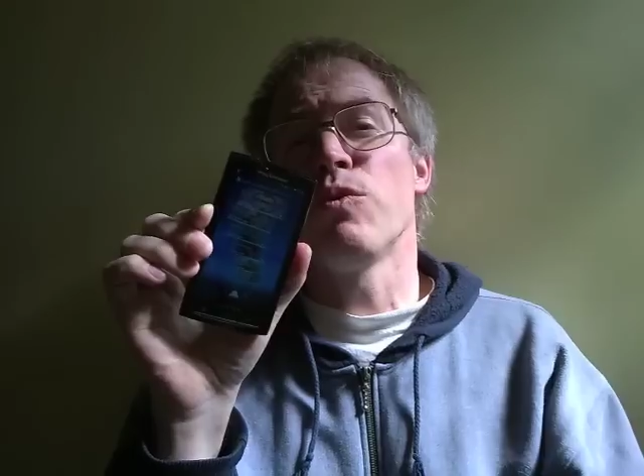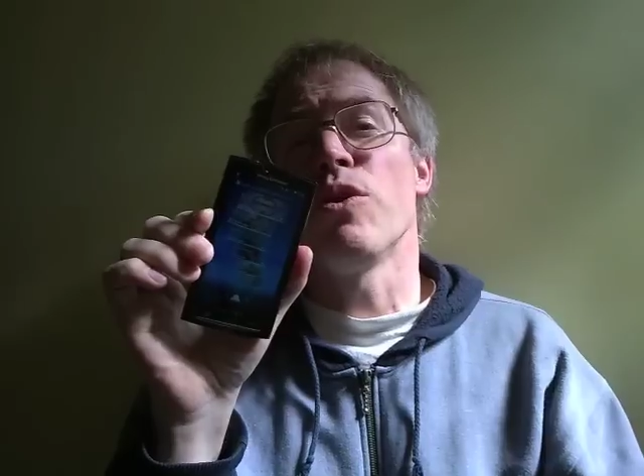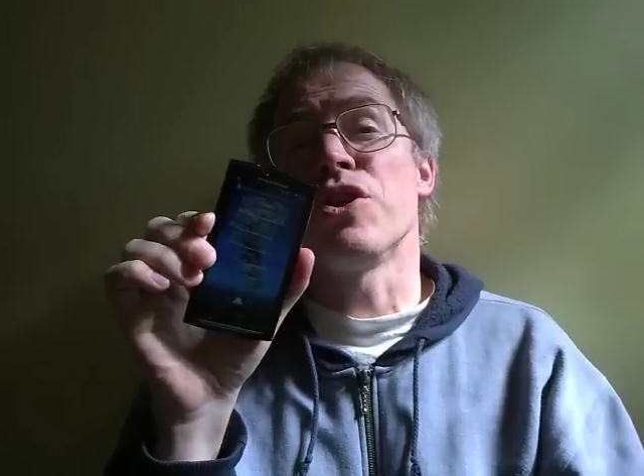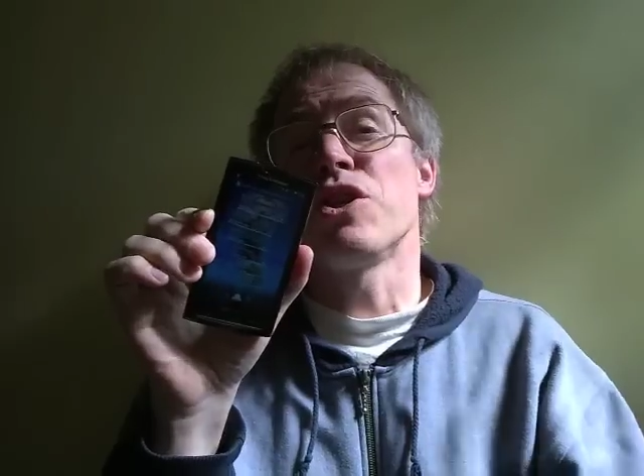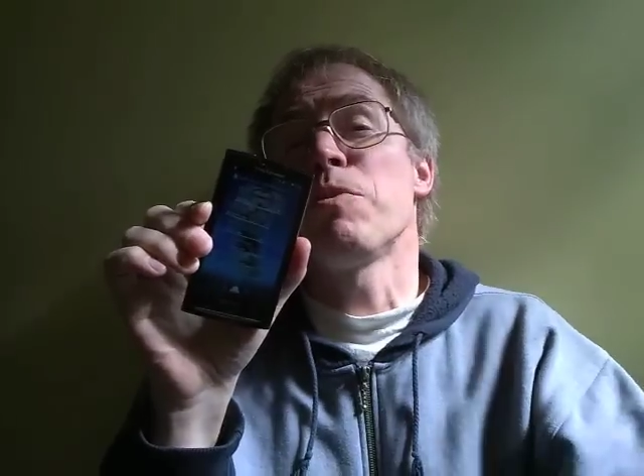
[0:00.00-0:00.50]
to
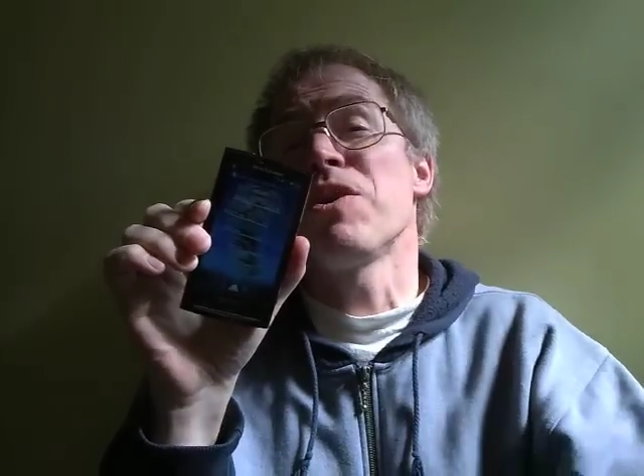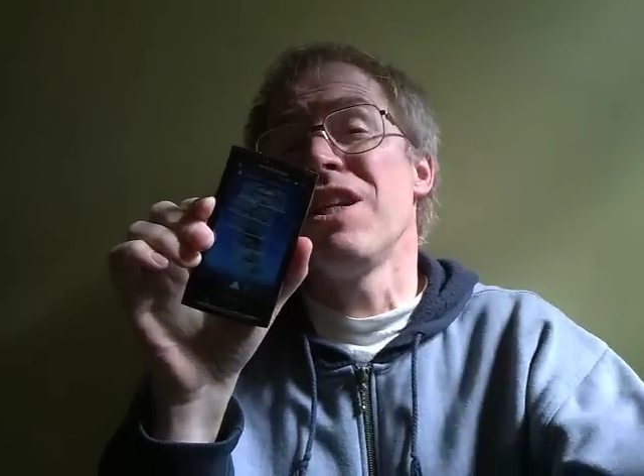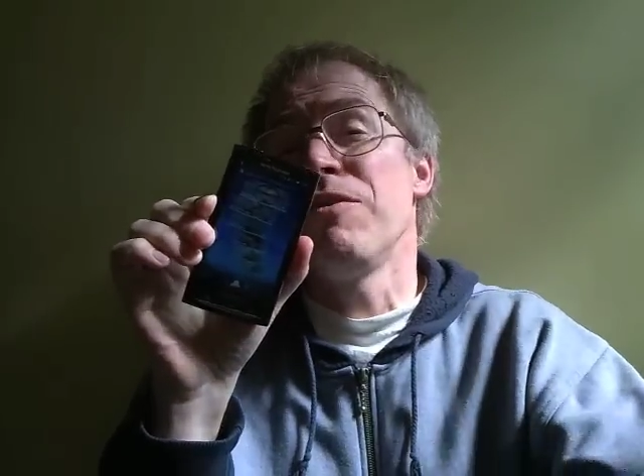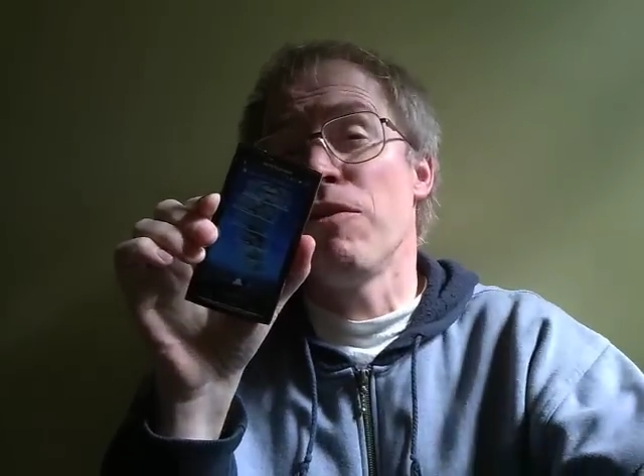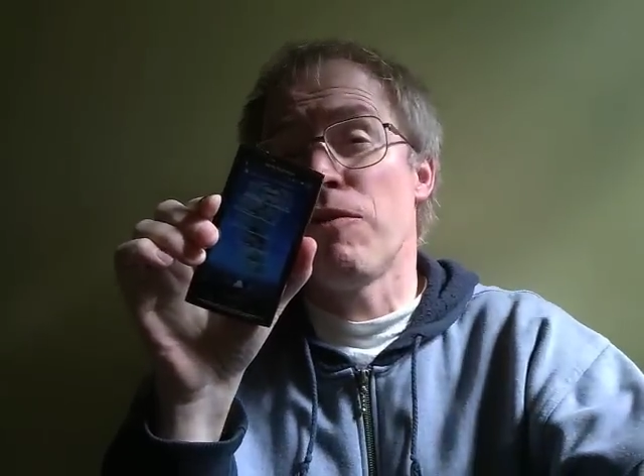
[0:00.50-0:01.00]
watch,
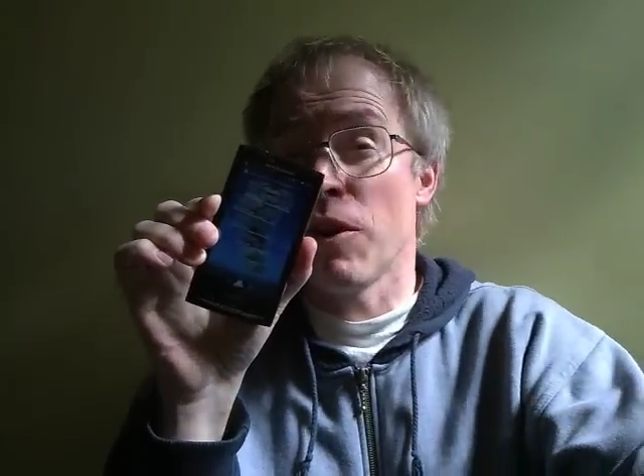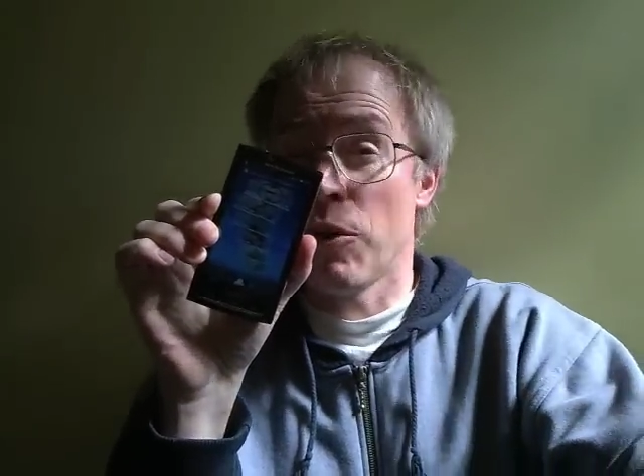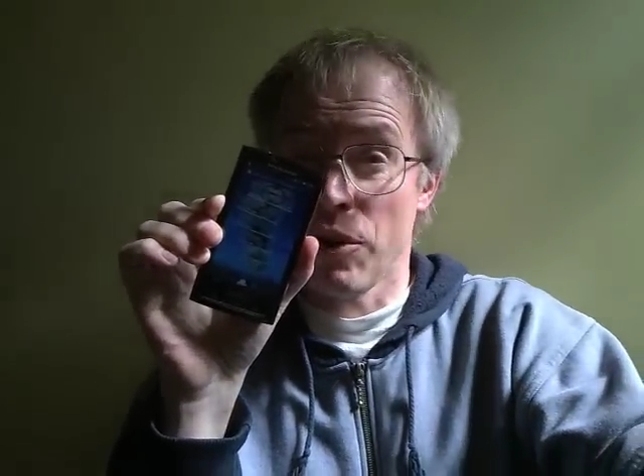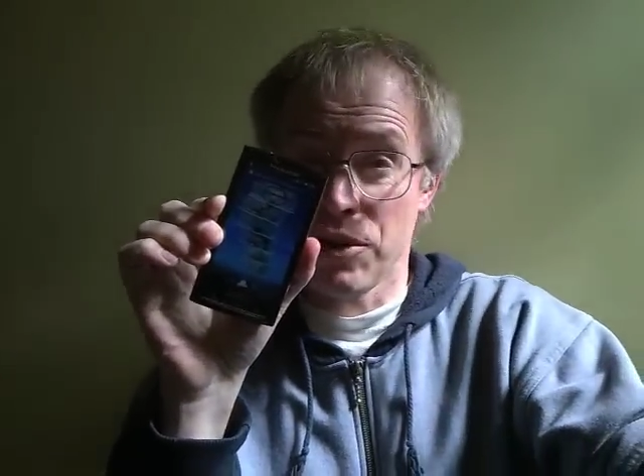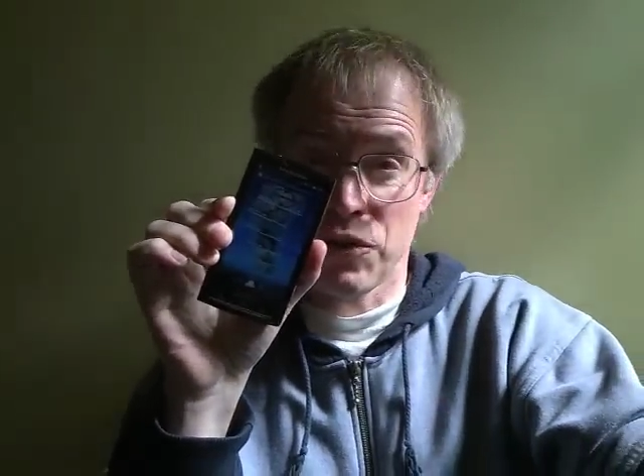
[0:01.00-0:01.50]
especially if you
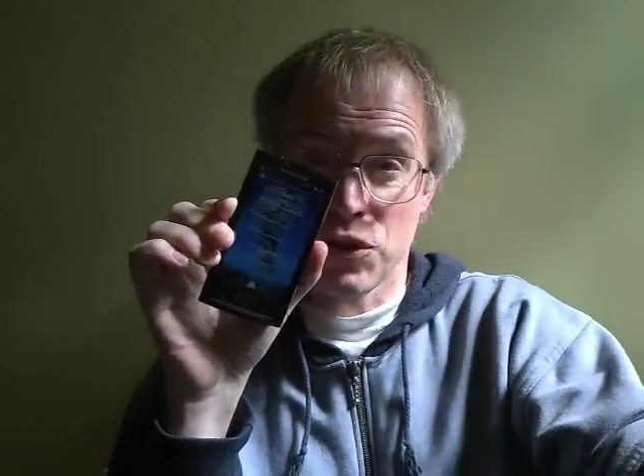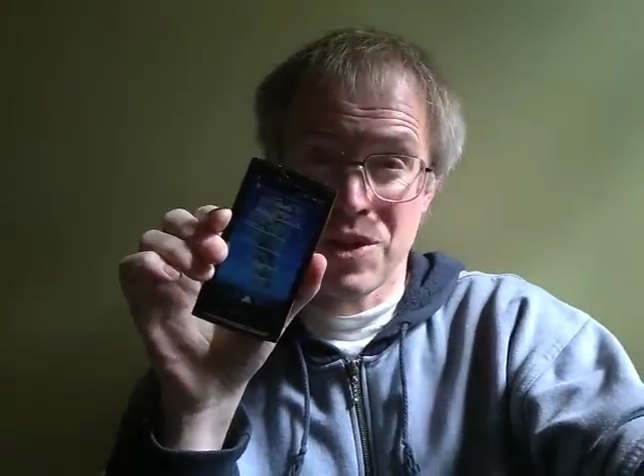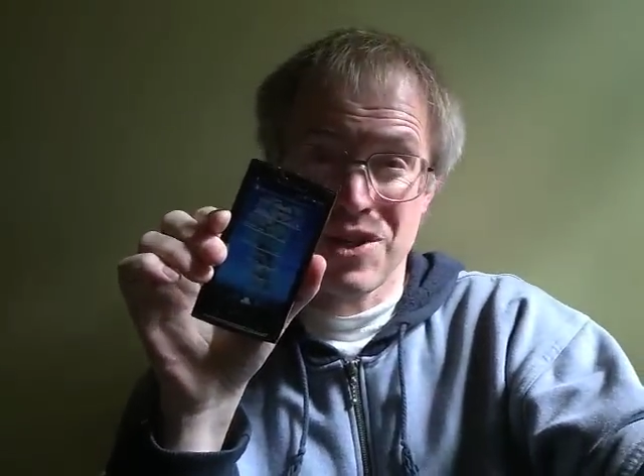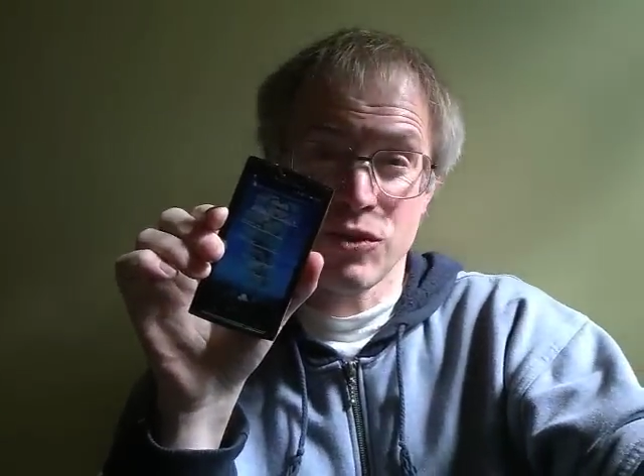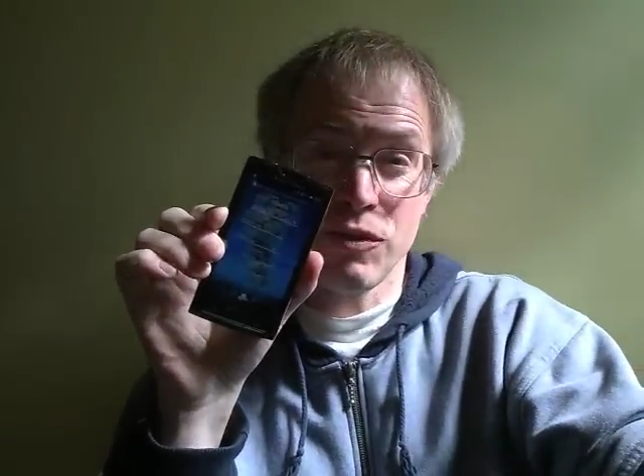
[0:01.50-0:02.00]
follow a lot of
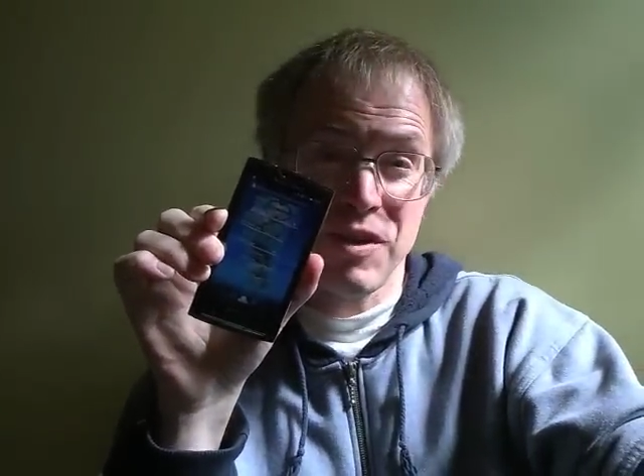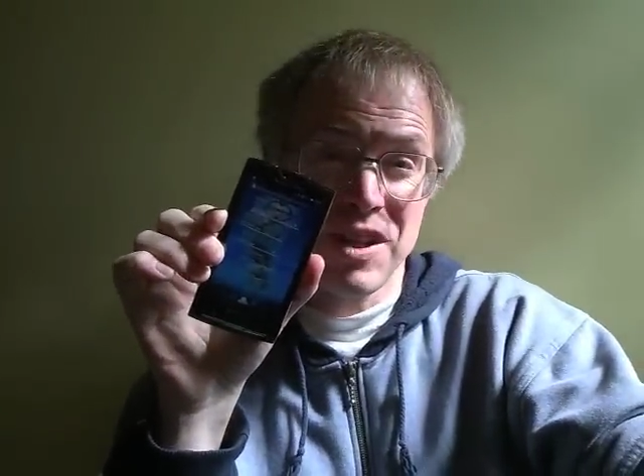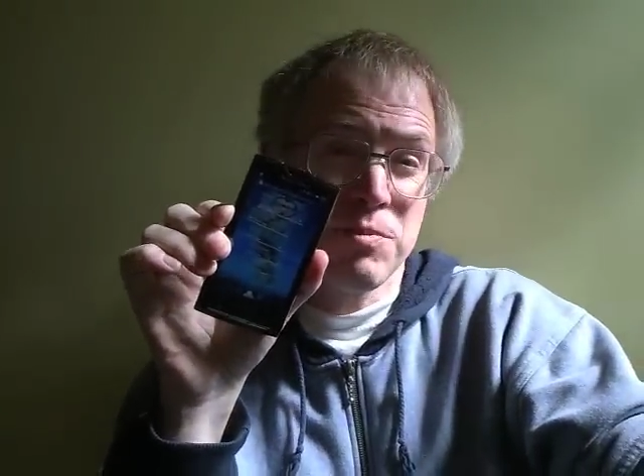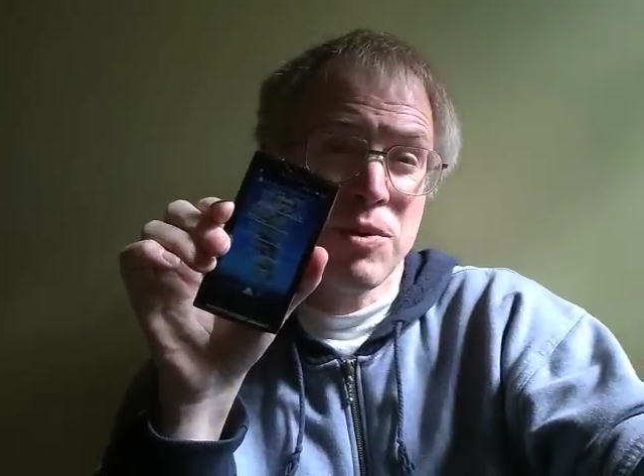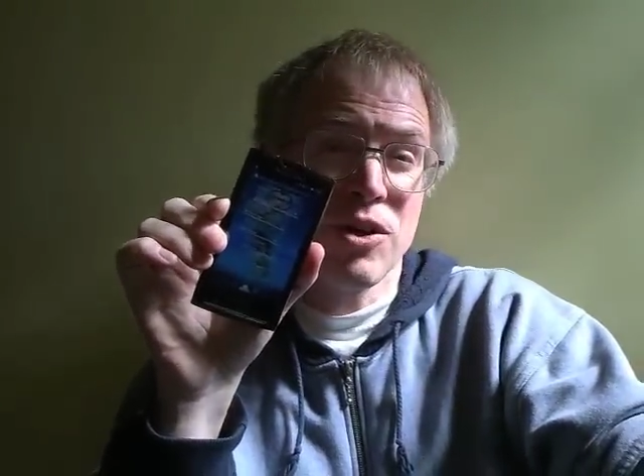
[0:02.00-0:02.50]
Twitter or
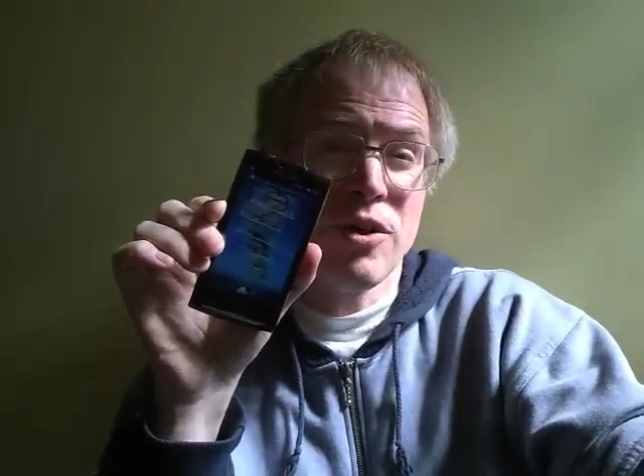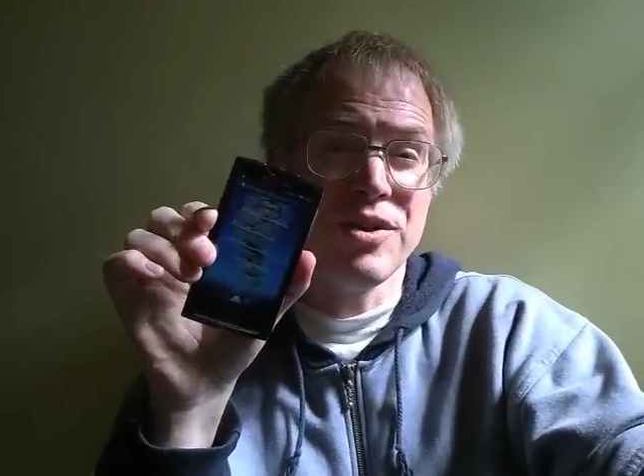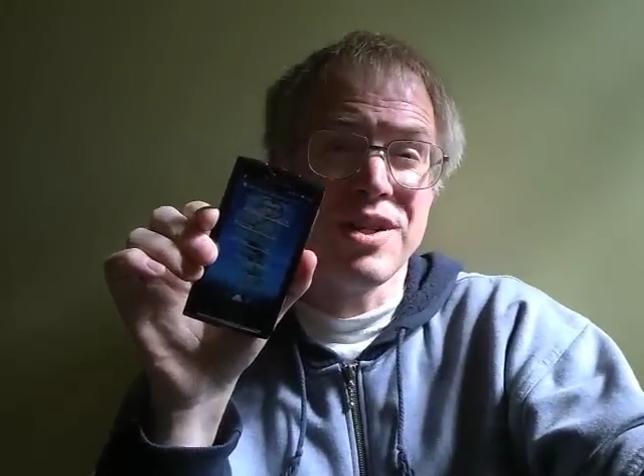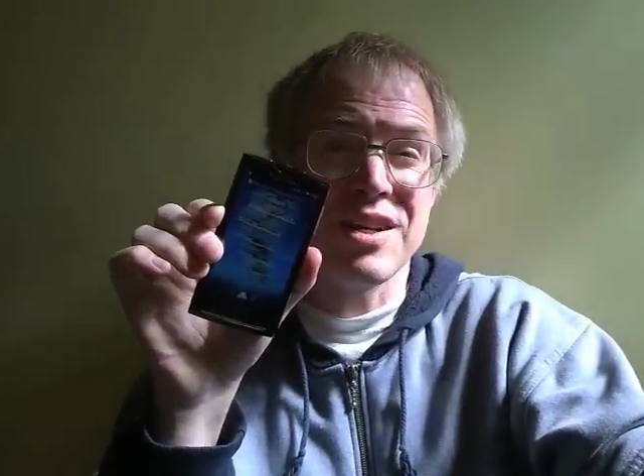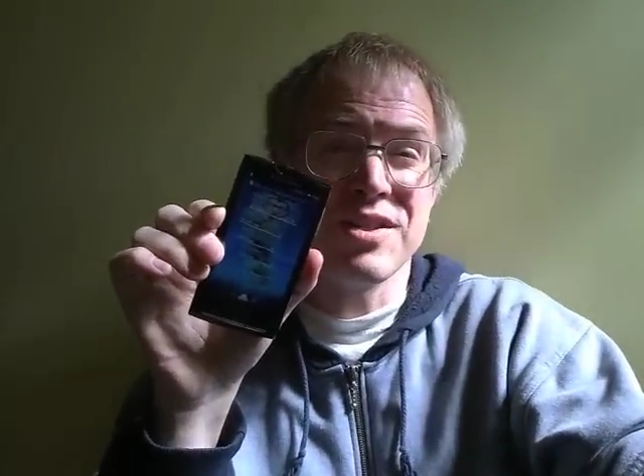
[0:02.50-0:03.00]
Facebook
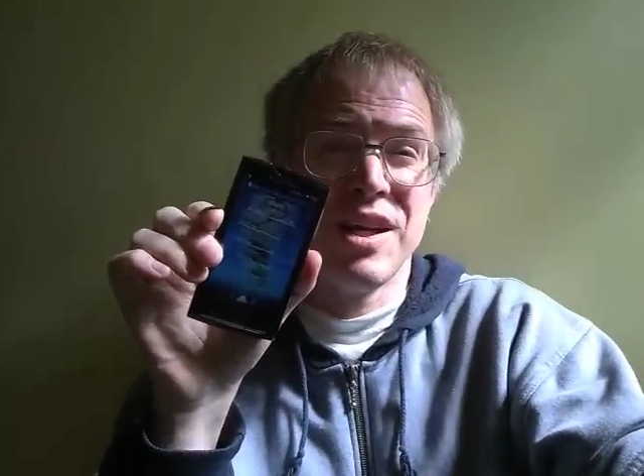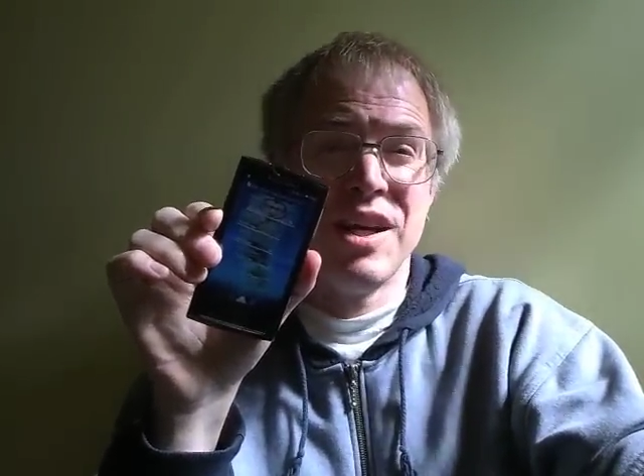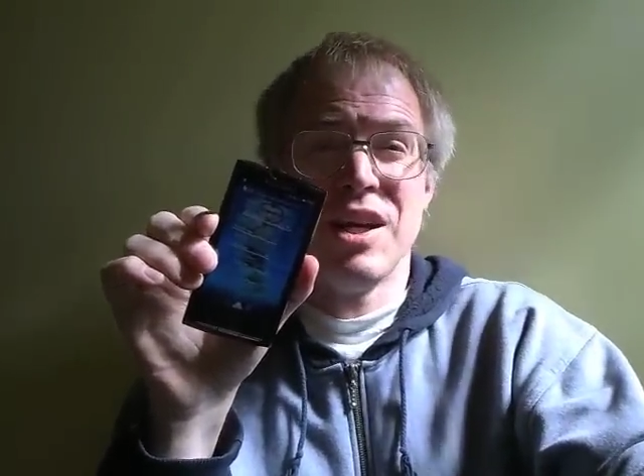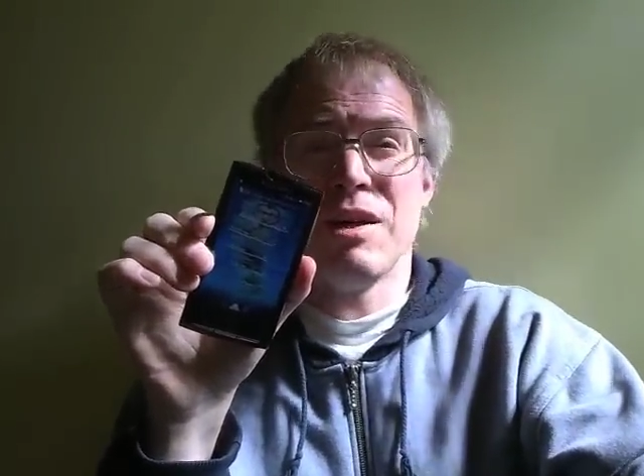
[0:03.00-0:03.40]
contacts,